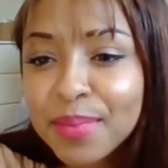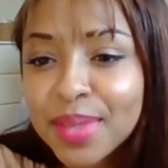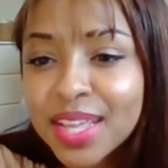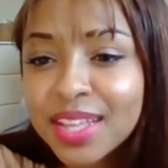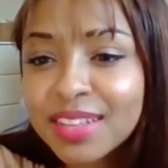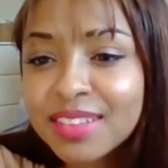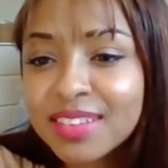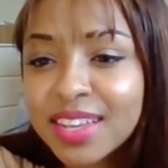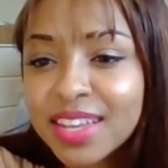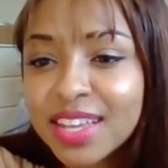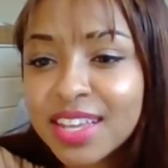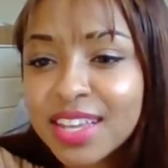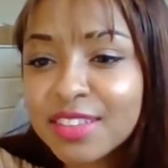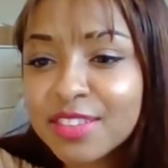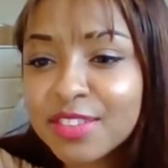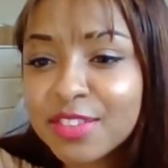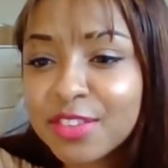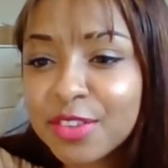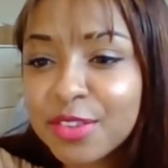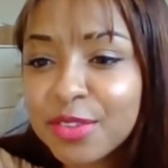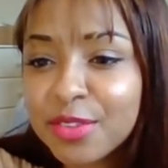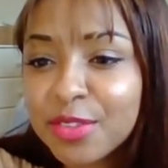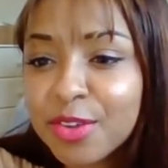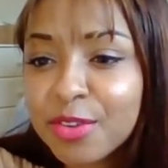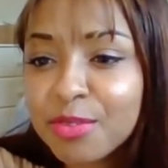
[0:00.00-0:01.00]
PJs,
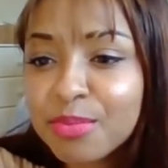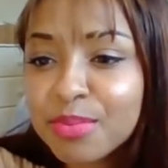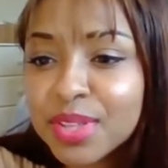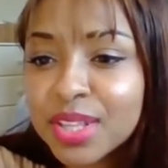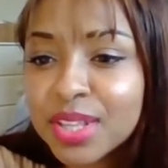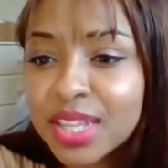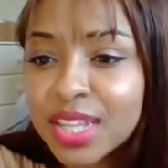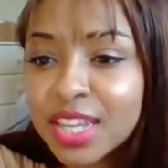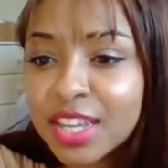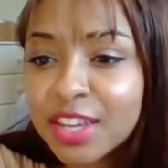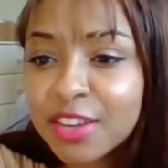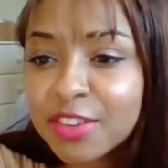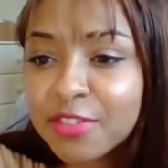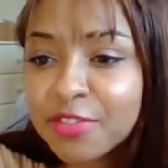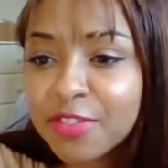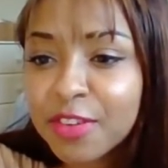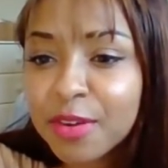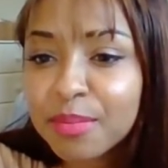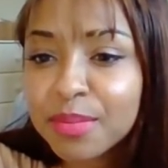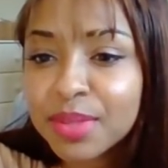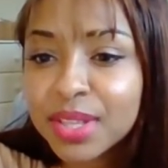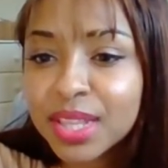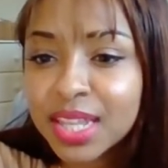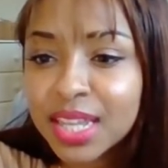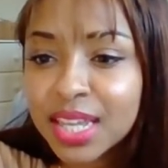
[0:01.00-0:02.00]
do you know Malia
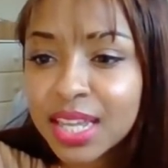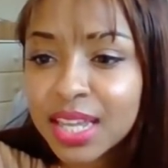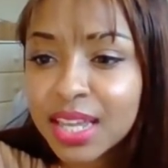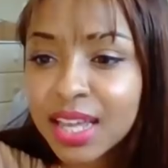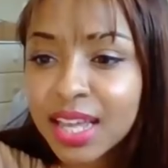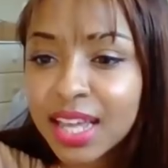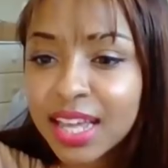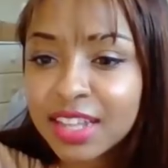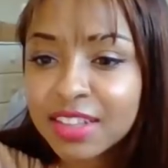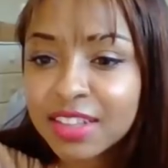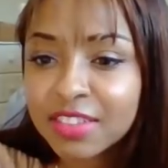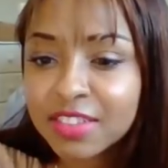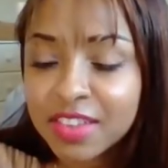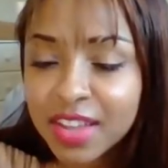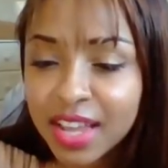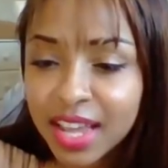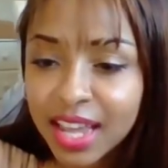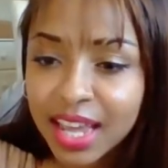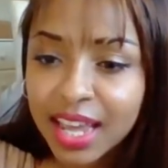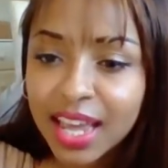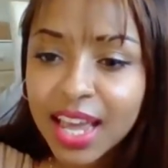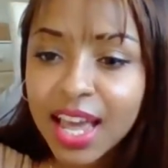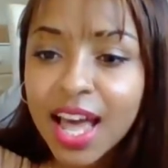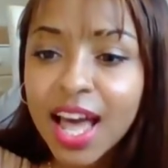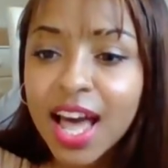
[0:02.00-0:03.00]
from Malia and
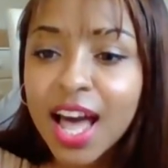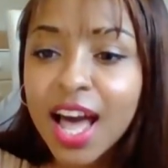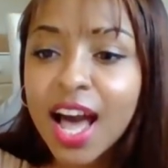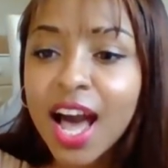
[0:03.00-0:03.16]
Jay?